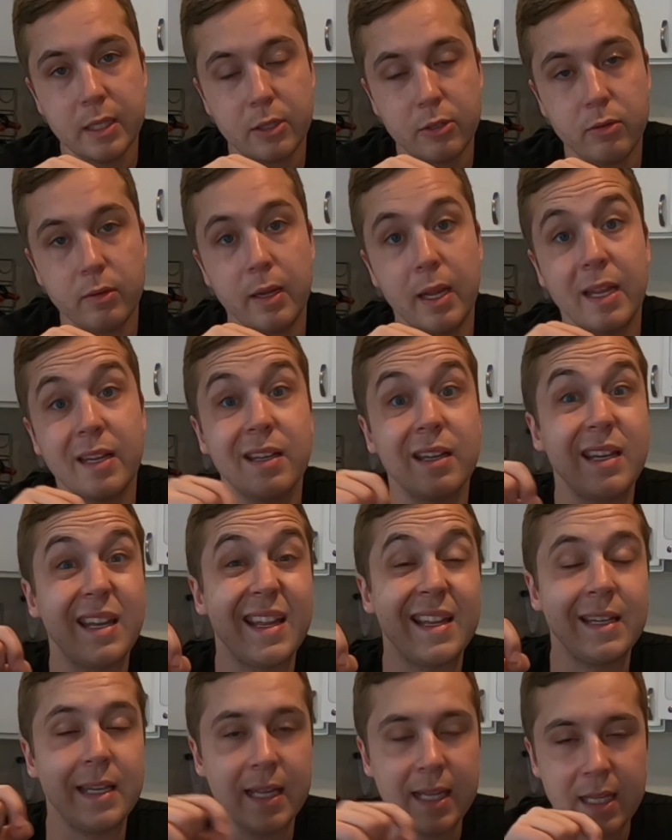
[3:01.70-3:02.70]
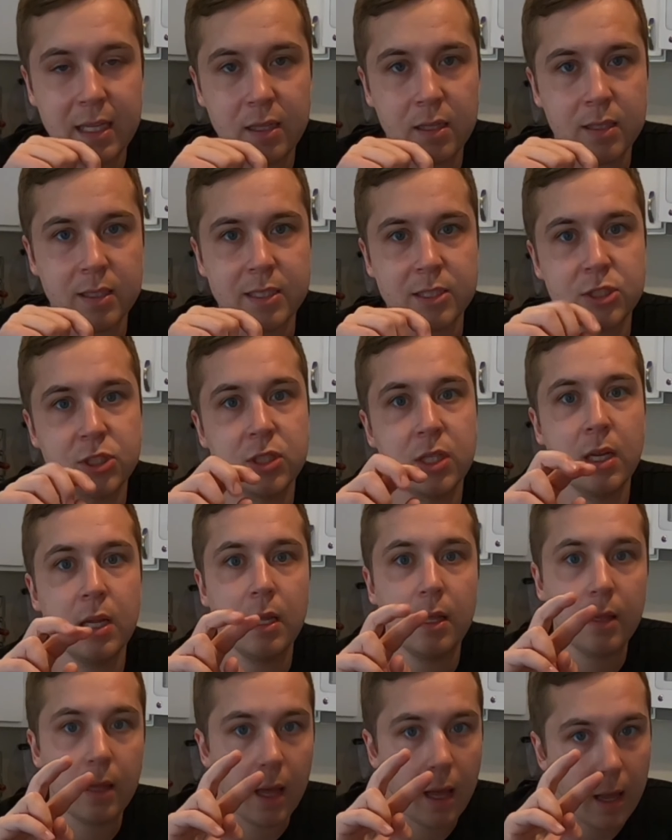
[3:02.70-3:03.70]
created in English.
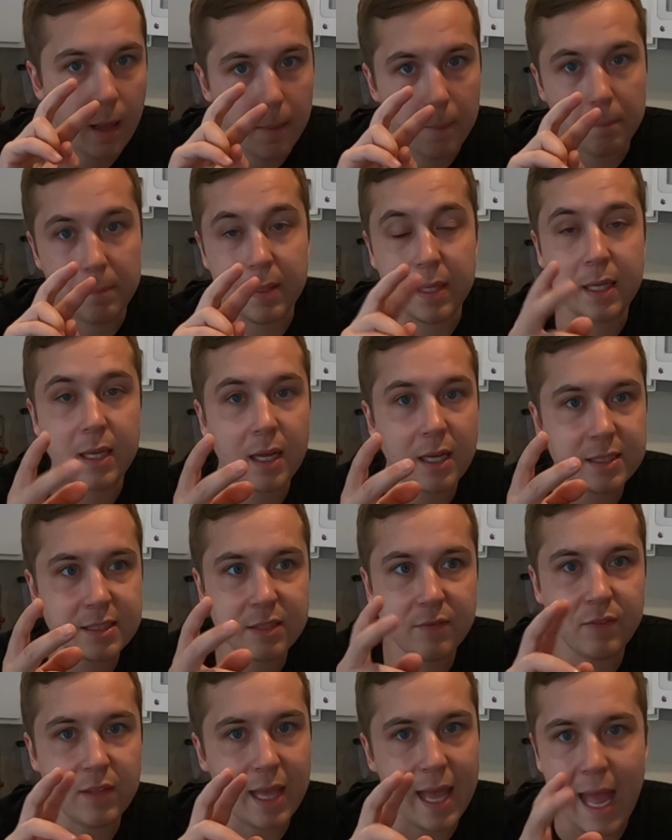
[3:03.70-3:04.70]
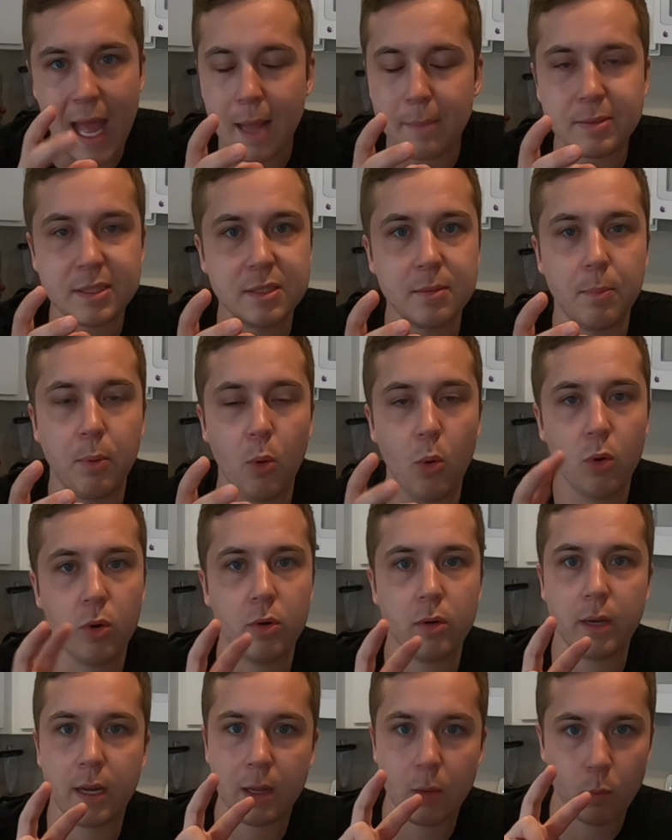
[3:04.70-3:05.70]
Because of the app
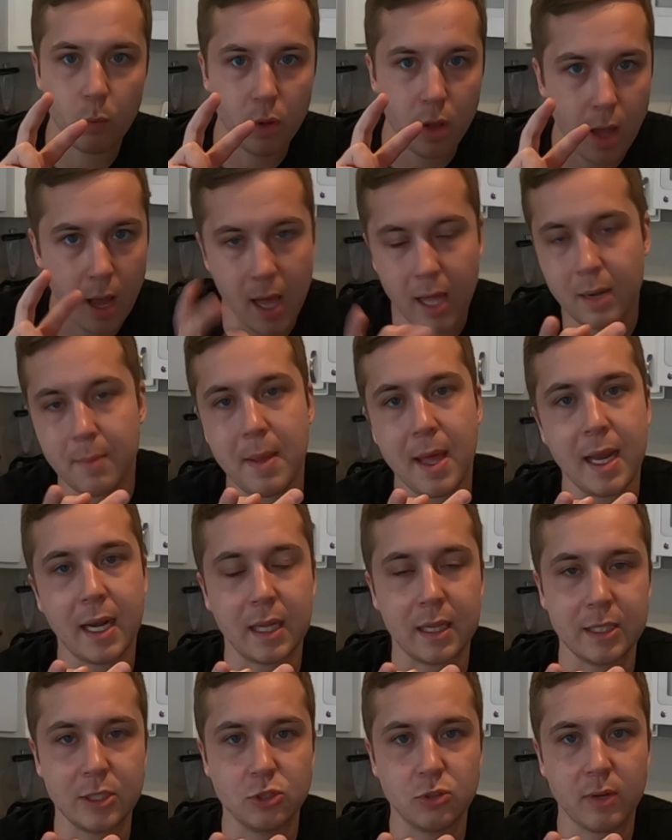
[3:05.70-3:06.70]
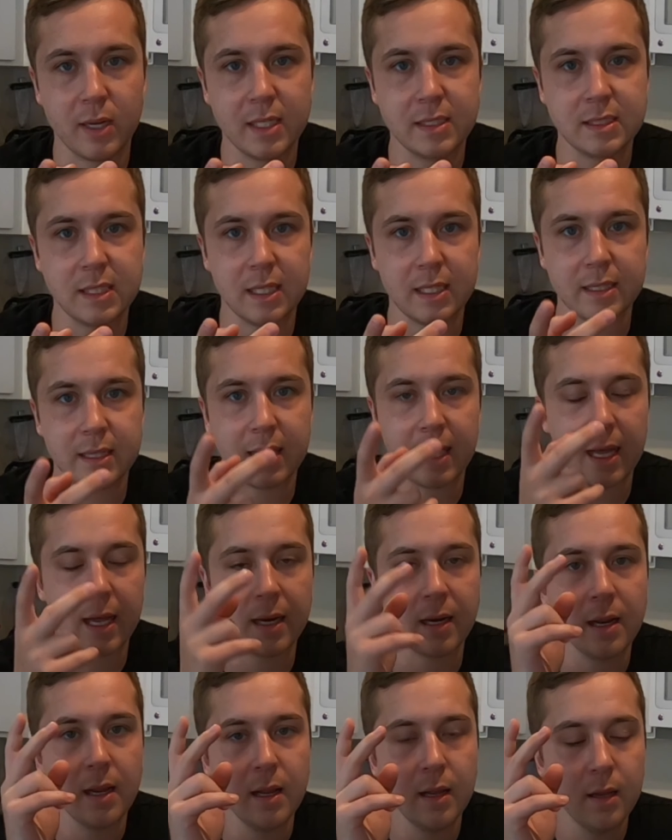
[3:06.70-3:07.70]
support, it will automatically translate
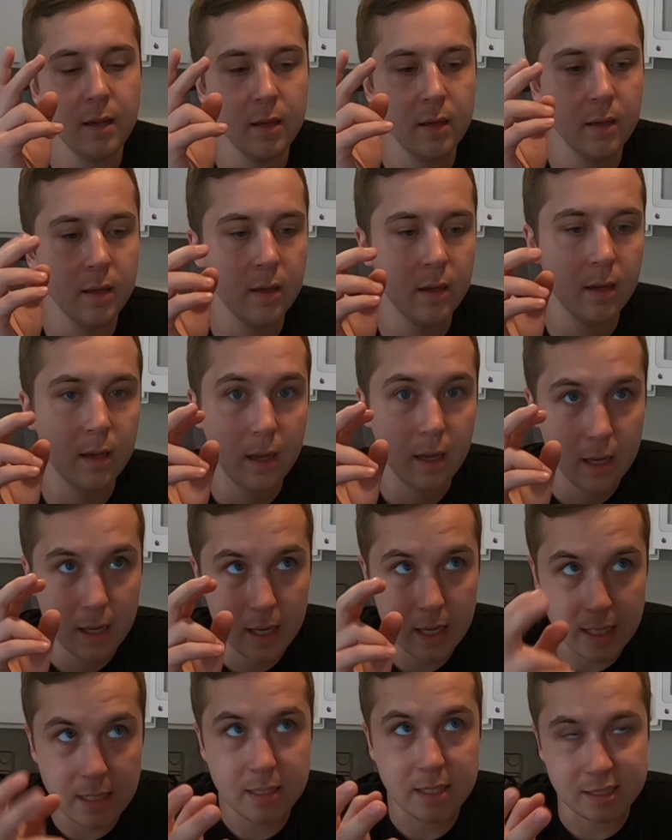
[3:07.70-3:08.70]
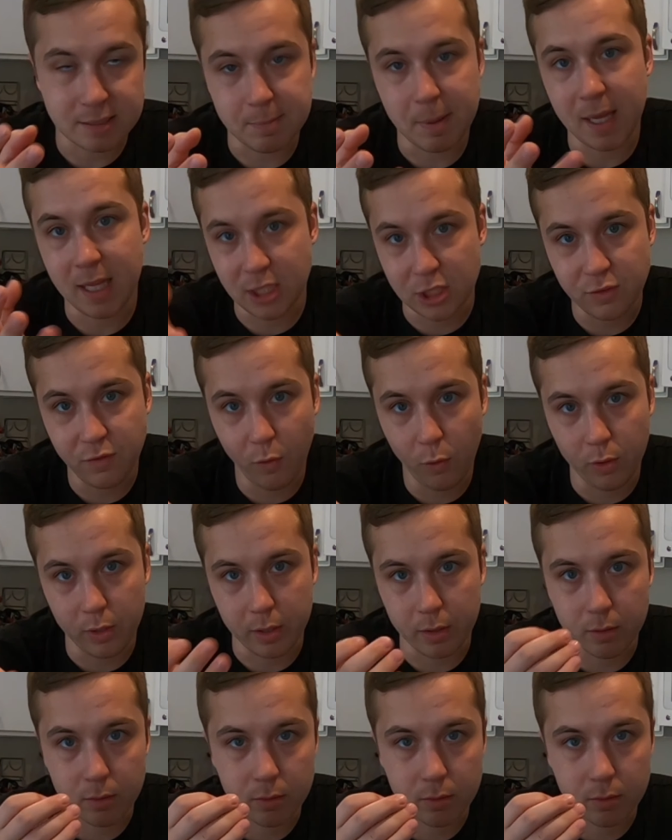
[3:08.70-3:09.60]
that into Spanish for you.